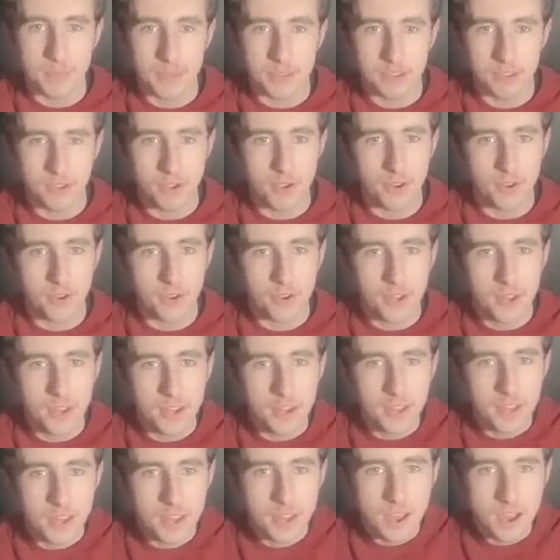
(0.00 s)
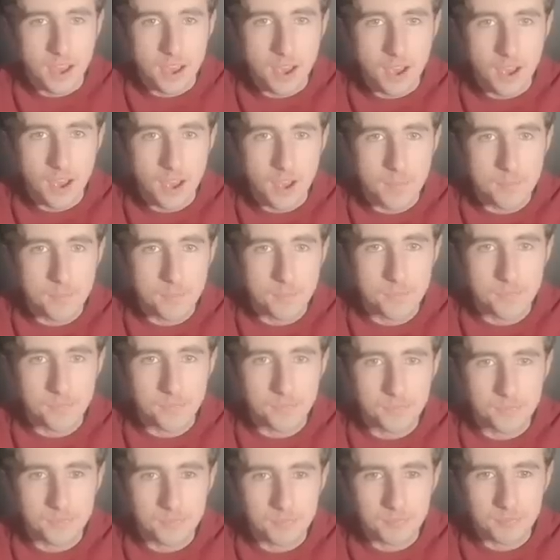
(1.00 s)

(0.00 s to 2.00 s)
So um